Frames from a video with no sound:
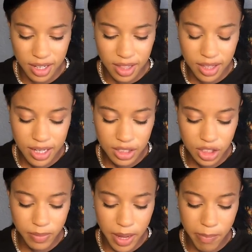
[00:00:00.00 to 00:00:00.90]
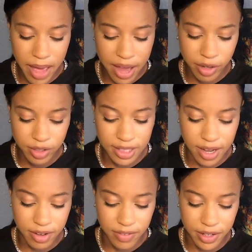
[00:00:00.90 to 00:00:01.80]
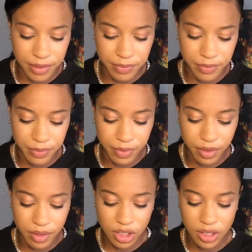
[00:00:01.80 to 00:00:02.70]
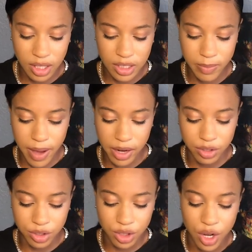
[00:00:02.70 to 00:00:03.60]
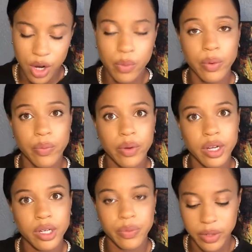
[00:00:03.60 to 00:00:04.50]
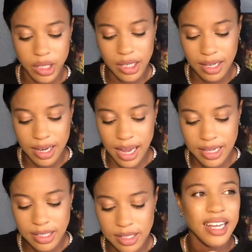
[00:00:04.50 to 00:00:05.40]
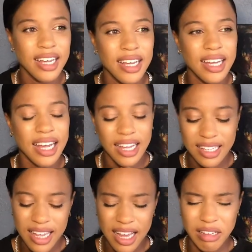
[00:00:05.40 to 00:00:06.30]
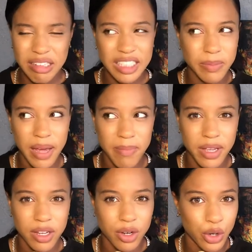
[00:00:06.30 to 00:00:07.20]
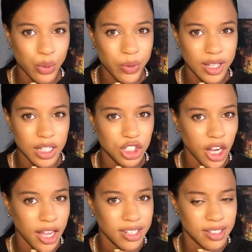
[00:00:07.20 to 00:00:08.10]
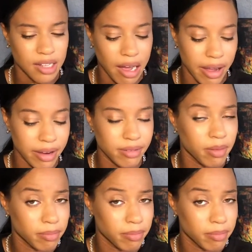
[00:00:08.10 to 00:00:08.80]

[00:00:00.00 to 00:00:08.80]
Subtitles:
And then I just made patterns out of it. I thought these patterns were really, really nice. Yeah, this might be a new Leajan design,